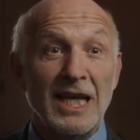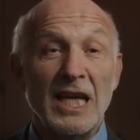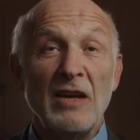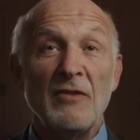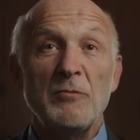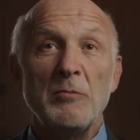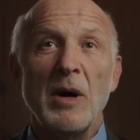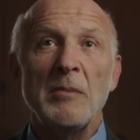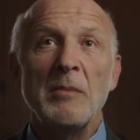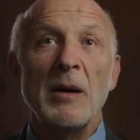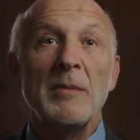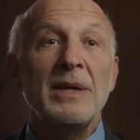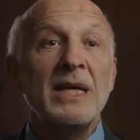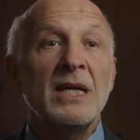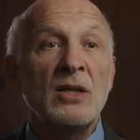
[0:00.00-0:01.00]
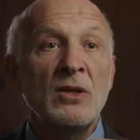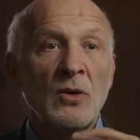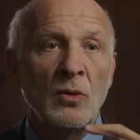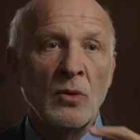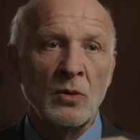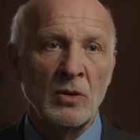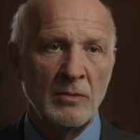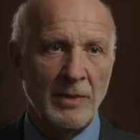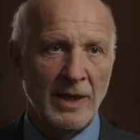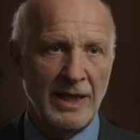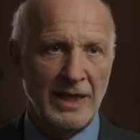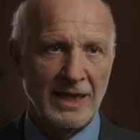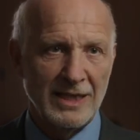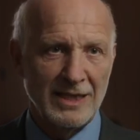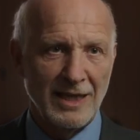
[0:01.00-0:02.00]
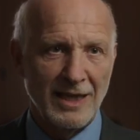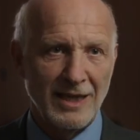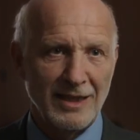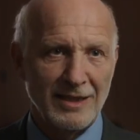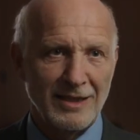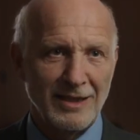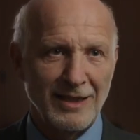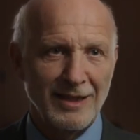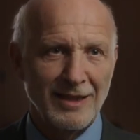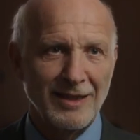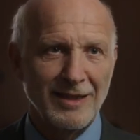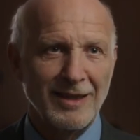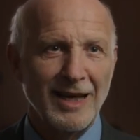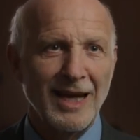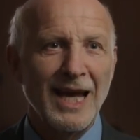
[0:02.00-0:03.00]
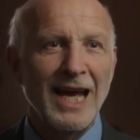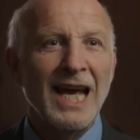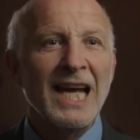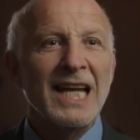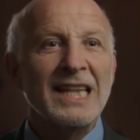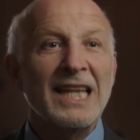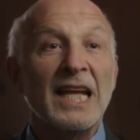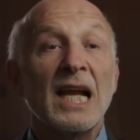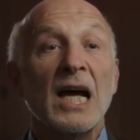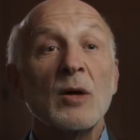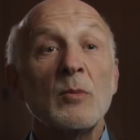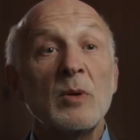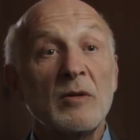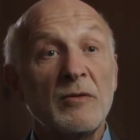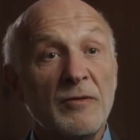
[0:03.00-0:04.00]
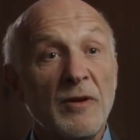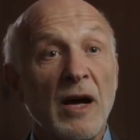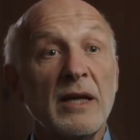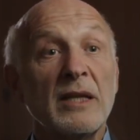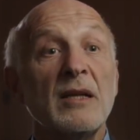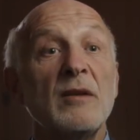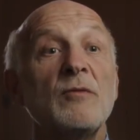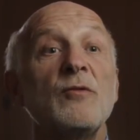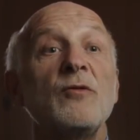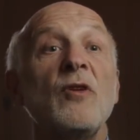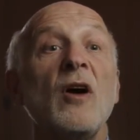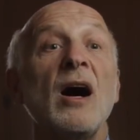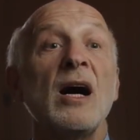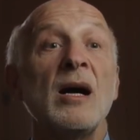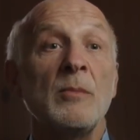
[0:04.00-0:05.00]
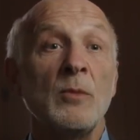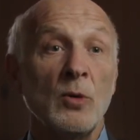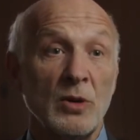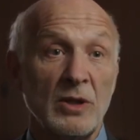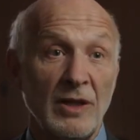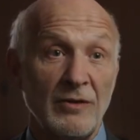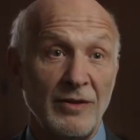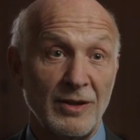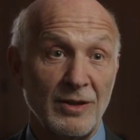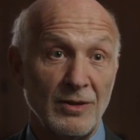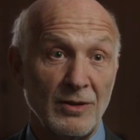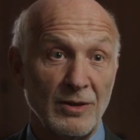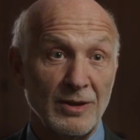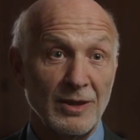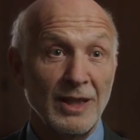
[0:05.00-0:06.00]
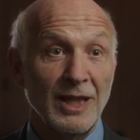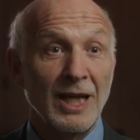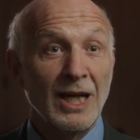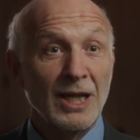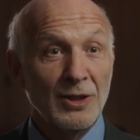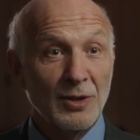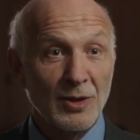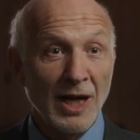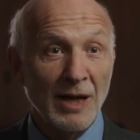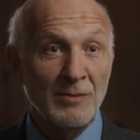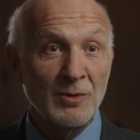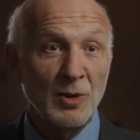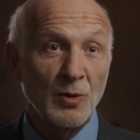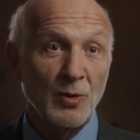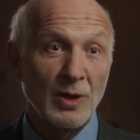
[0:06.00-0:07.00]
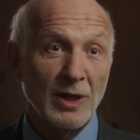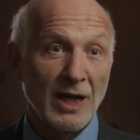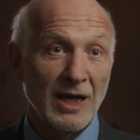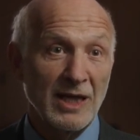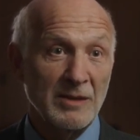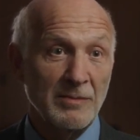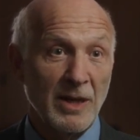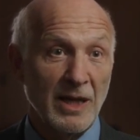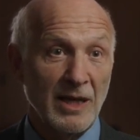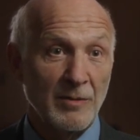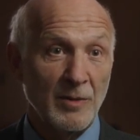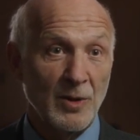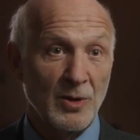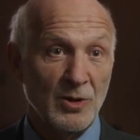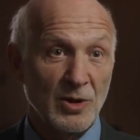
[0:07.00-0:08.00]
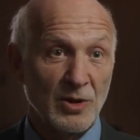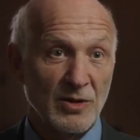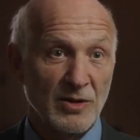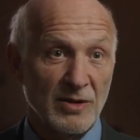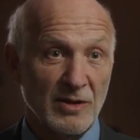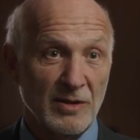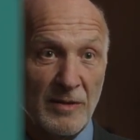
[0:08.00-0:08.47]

if my mum ignored my anxiety, then I will find it far more difficult to come to organize my emotions.